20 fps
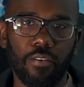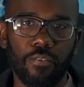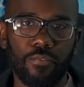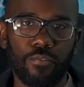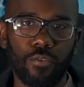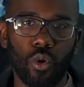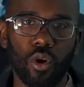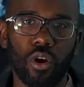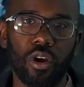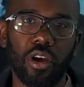
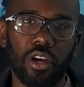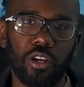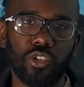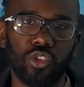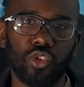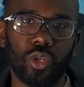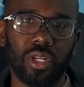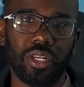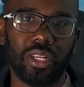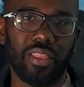
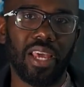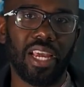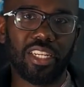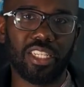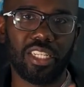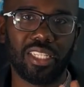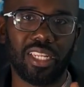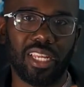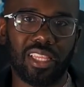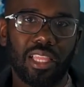$400, and that's
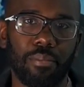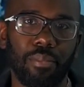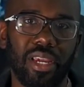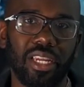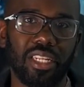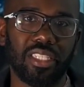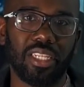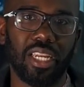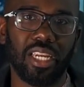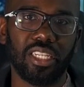just like the
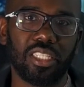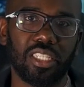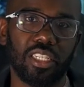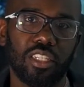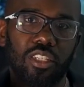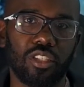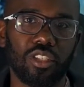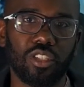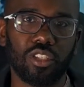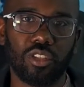base
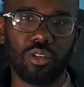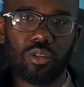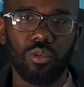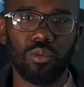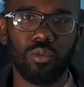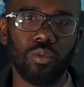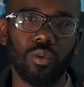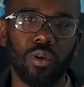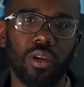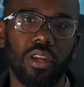station,
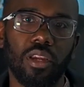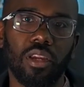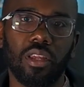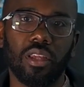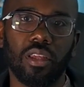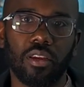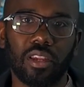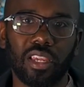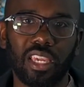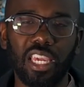2
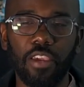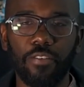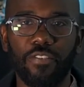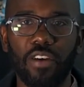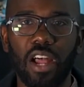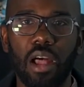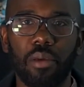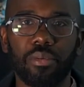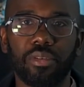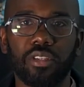key
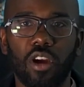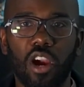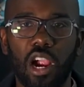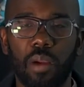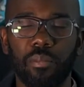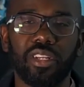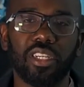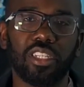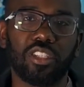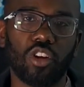fobs to arm
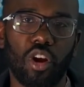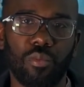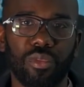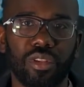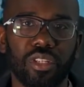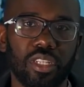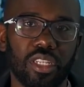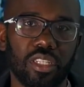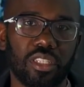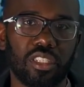and disarm the
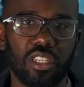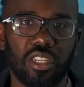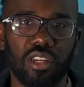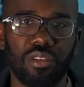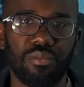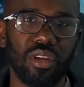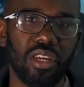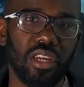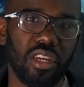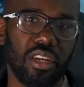
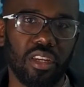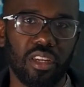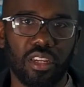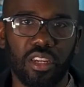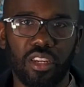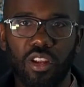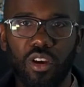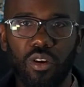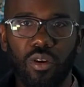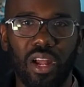system.
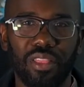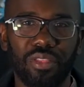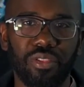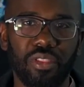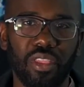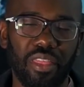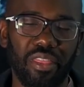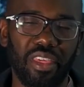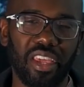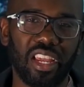I
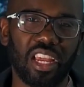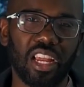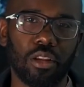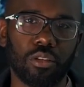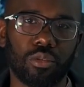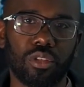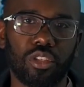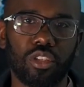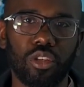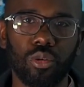think it comes
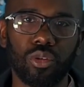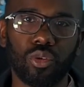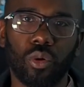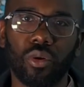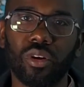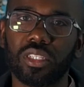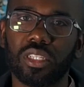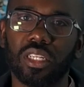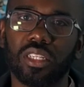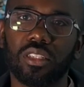with 2 door
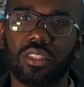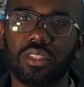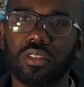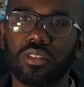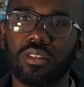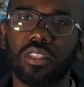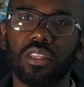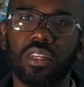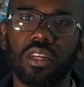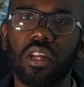
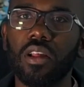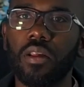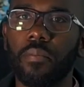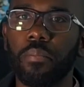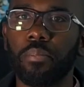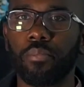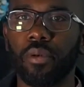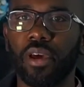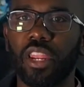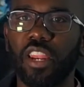sensors.
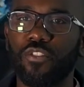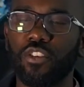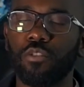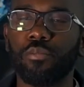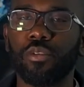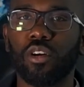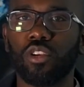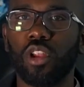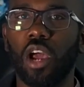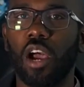But if you
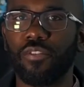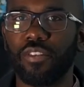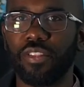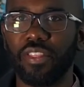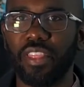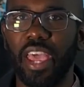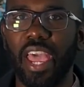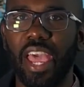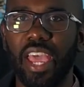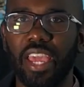build off of
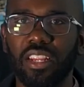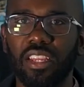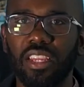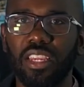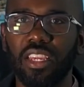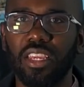that,